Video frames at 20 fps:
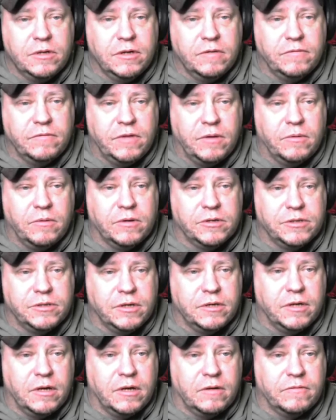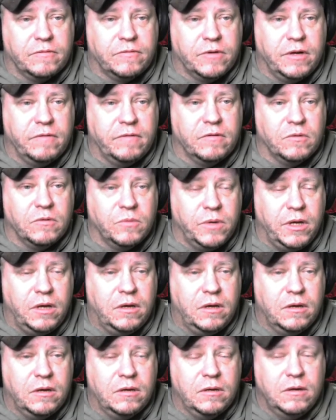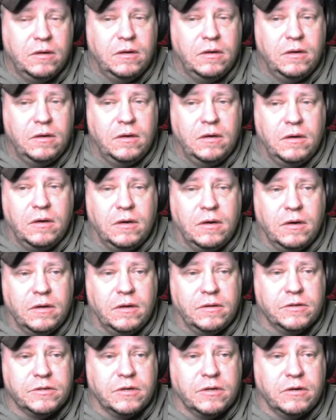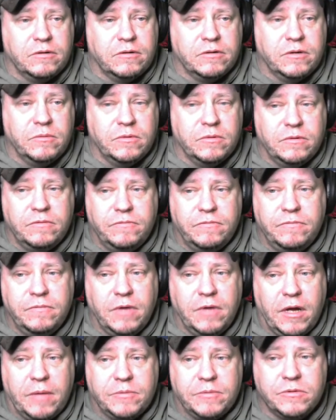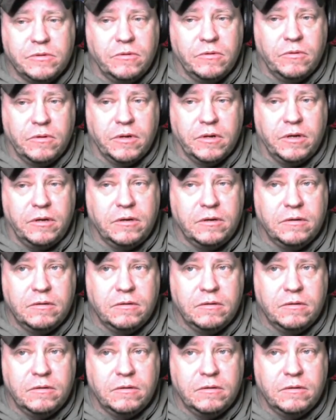If they were to shut down for even a week, this country would absolutely